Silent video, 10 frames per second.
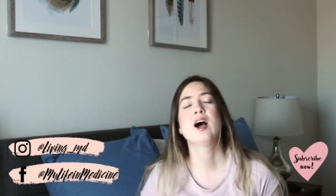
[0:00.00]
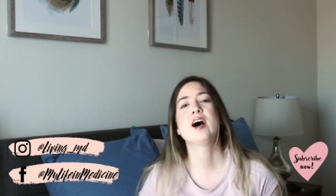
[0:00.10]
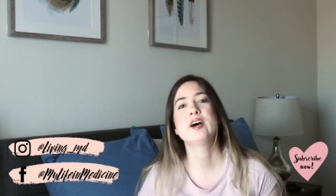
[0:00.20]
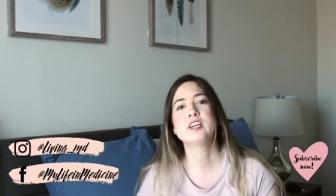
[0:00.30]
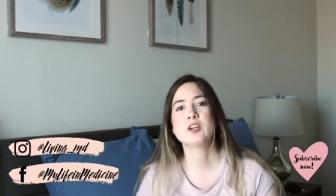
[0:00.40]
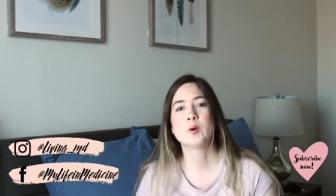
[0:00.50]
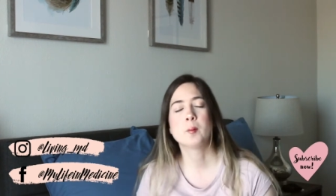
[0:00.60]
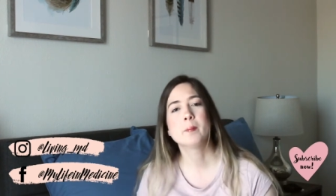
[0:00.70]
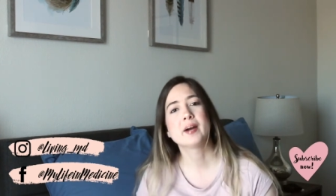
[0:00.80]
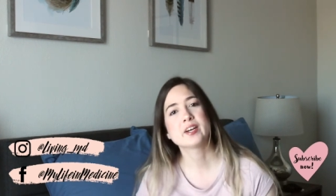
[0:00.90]
a new
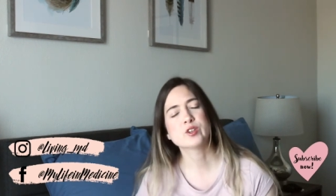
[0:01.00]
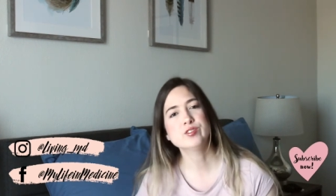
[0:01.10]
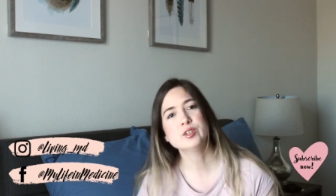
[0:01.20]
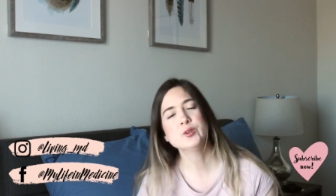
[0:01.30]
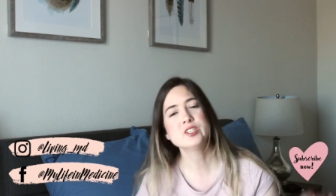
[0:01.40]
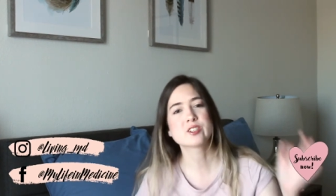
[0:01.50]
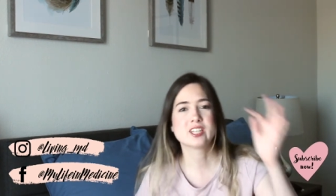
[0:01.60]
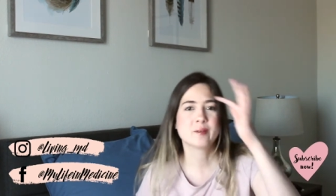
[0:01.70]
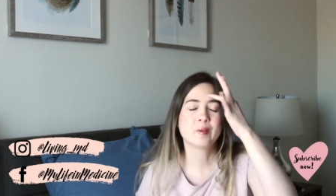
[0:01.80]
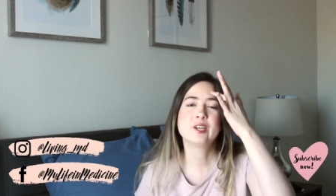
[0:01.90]
microphone, so
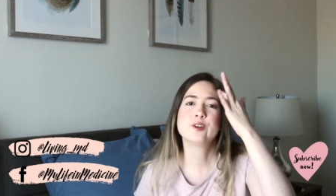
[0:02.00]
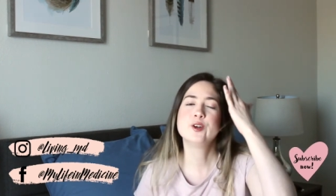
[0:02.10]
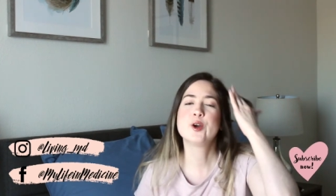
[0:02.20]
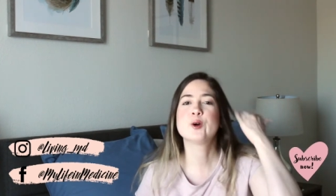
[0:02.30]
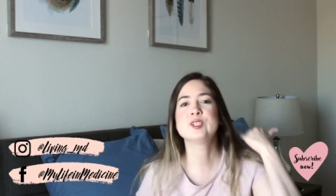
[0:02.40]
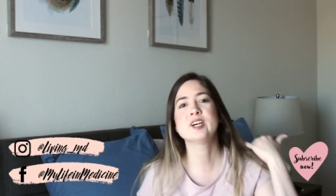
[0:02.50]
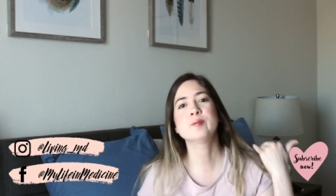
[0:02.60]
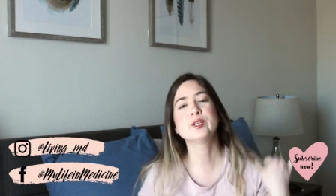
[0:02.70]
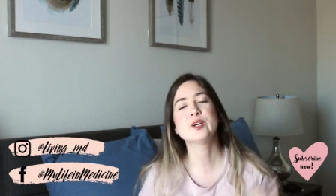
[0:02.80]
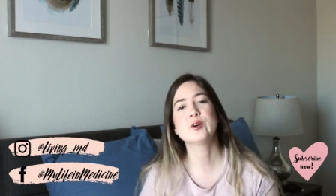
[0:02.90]
let me know down
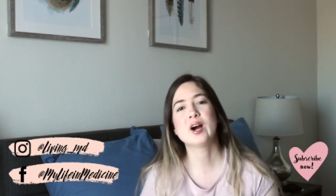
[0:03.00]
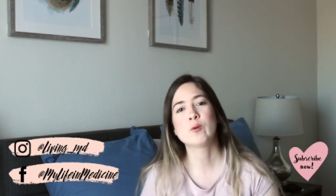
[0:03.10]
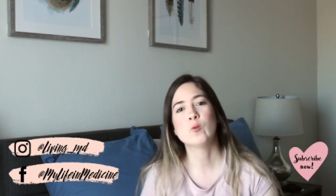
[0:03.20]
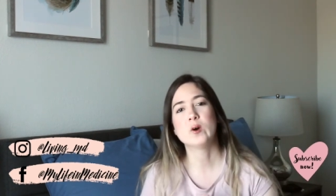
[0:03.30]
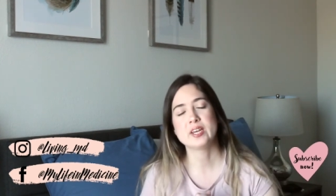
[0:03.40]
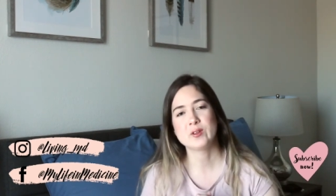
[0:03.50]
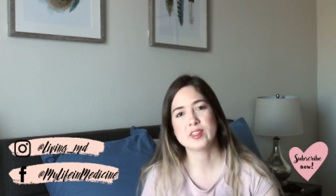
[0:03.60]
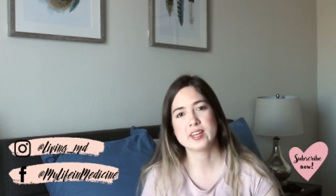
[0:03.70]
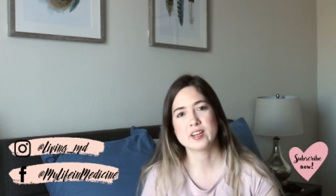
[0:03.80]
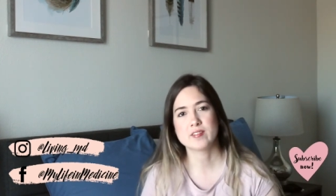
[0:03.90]
below what you
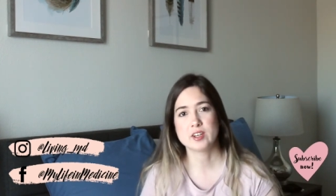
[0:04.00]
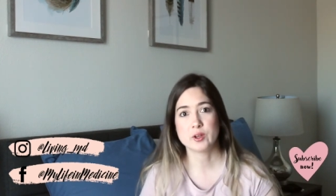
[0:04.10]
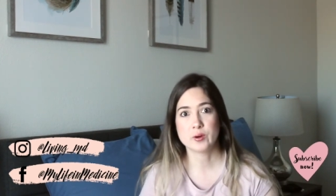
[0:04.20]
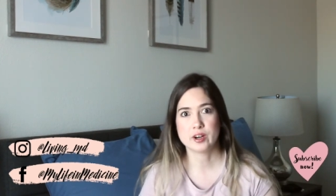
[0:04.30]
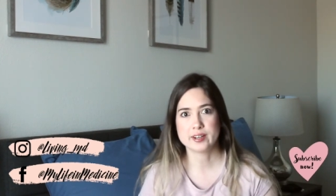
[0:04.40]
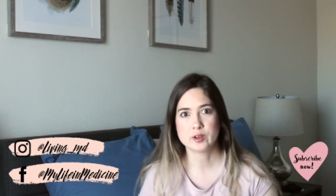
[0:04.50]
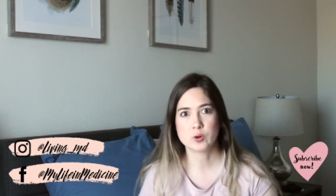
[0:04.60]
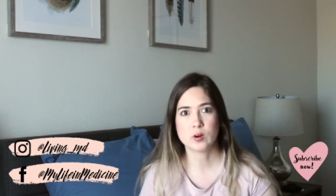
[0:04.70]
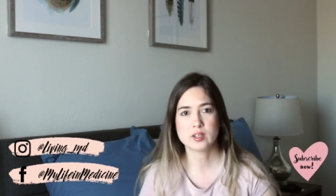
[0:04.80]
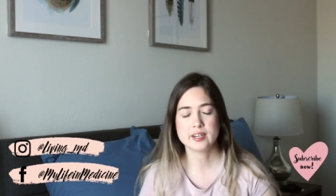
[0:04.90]
think of the new audio
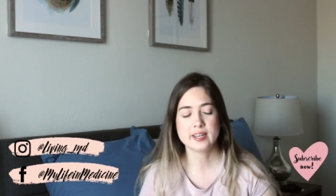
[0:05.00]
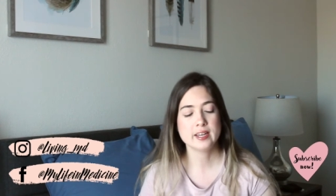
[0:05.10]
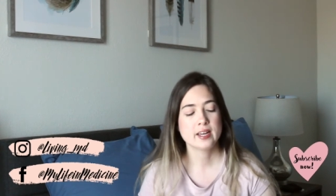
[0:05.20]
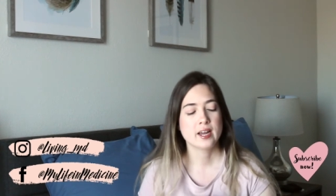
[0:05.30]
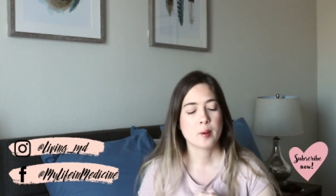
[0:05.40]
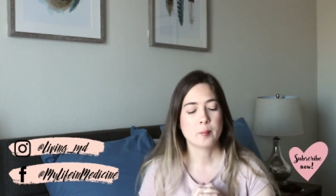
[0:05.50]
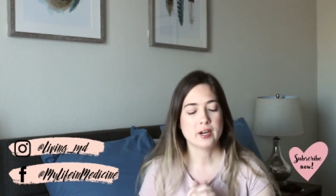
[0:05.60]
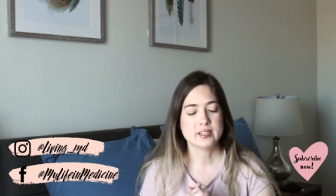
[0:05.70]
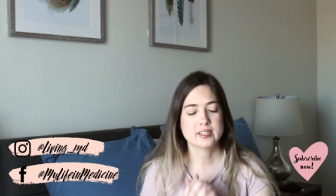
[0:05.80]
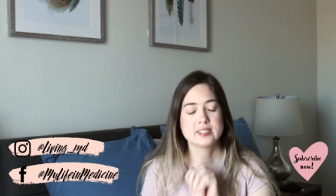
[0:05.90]
quality.
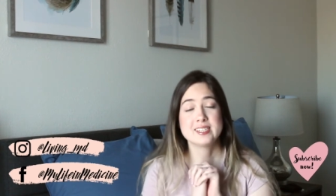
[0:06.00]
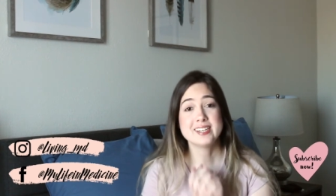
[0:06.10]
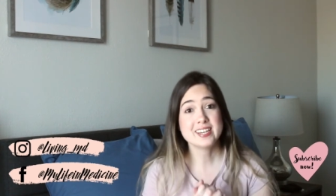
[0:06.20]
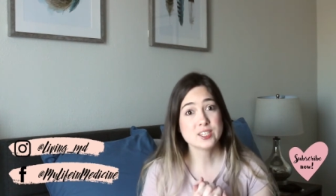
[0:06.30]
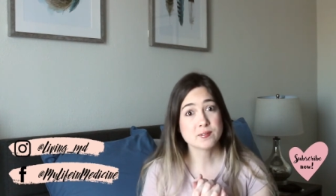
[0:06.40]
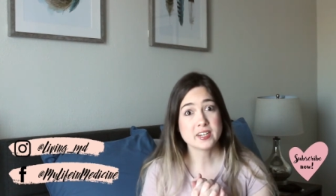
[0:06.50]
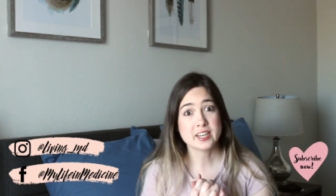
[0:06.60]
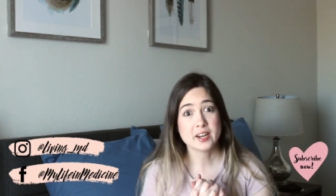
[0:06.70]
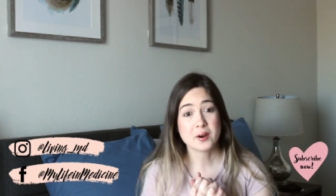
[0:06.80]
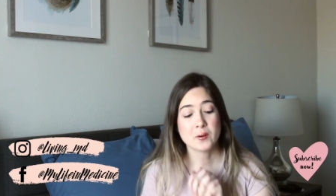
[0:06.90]
But today's
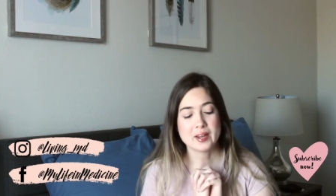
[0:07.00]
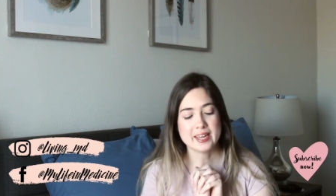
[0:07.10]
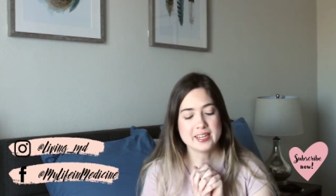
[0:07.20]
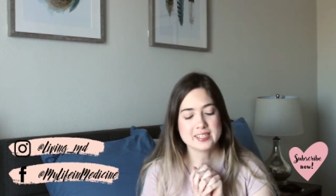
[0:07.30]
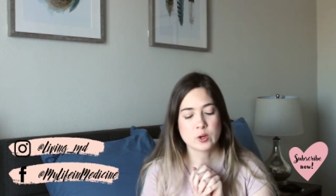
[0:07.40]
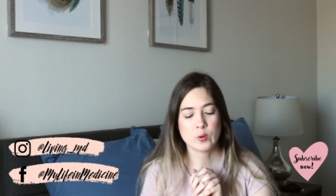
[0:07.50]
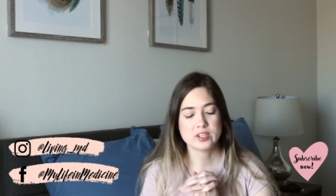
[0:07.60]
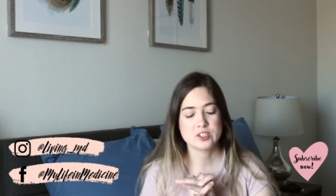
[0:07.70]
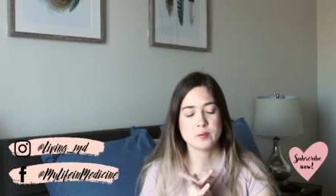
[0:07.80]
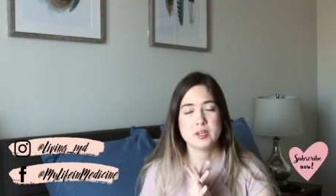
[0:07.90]
video is
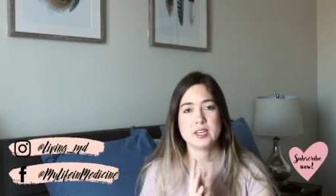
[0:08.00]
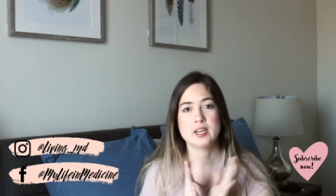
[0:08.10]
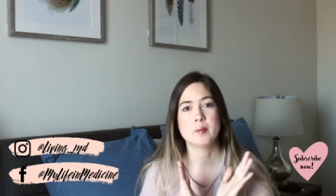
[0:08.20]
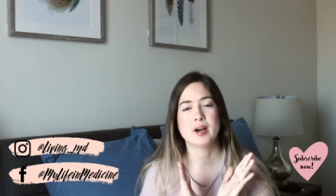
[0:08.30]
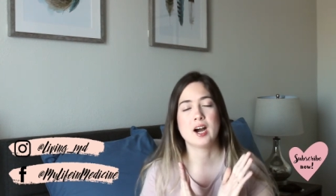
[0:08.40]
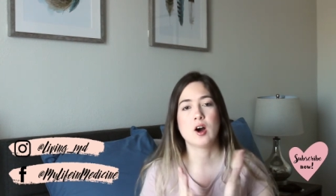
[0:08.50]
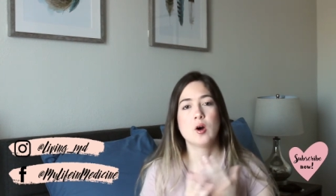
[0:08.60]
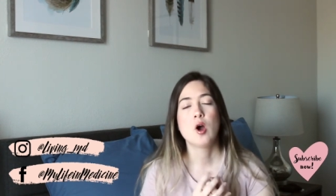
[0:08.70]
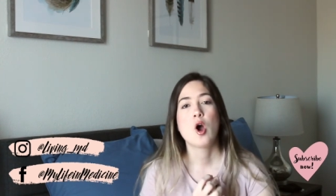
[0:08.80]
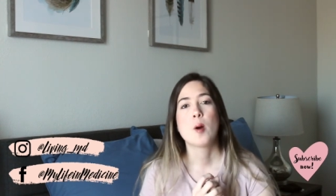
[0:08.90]
going to be
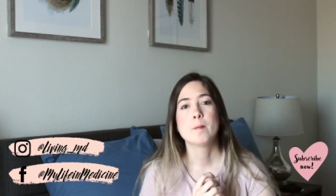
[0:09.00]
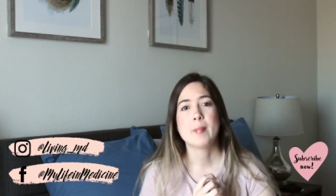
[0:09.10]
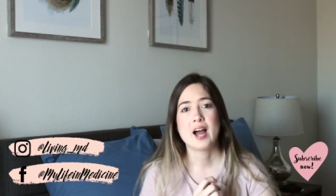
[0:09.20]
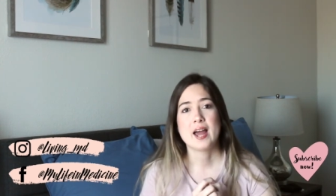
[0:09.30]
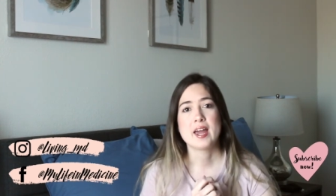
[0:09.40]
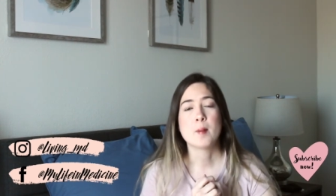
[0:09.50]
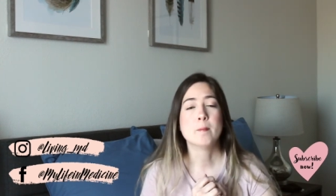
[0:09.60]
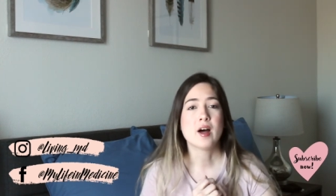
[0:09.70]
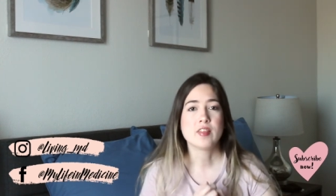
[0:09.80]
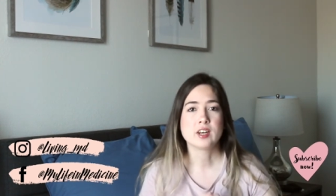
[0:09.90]
about my
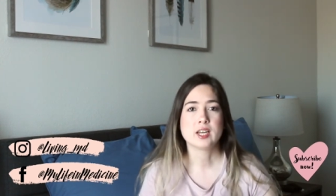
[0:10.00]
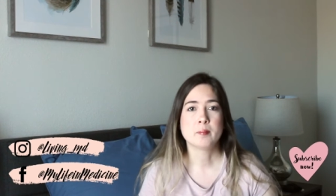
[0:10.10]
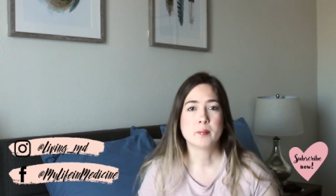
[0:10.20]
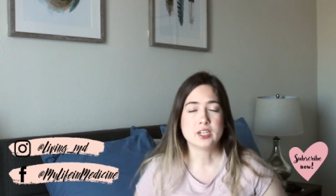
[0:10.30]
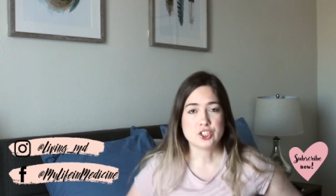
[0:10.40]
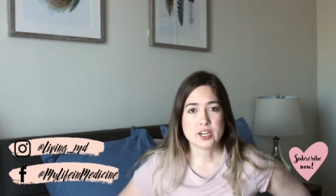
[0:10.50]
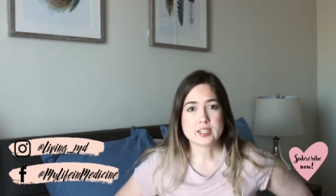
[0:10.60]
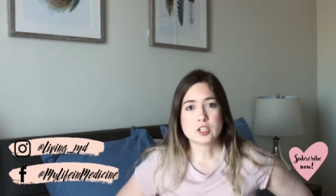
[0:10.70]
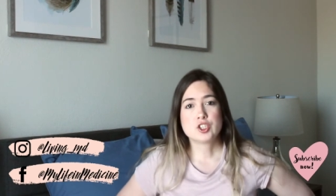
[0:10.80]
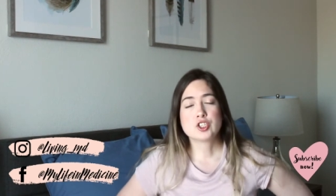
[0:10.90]
monthly
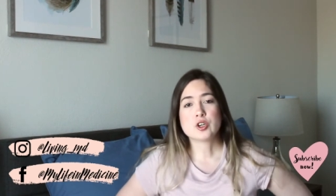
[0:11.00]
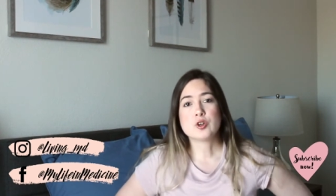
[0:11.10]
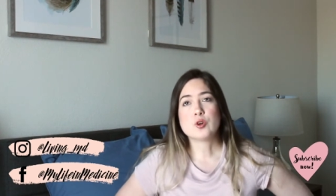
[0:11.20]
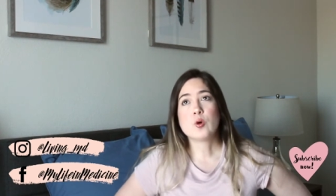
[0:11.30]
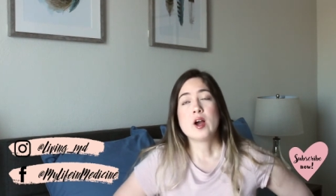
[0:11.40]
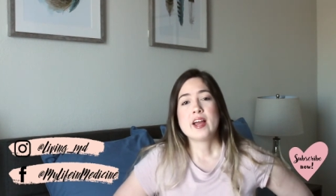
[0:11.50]
budget. So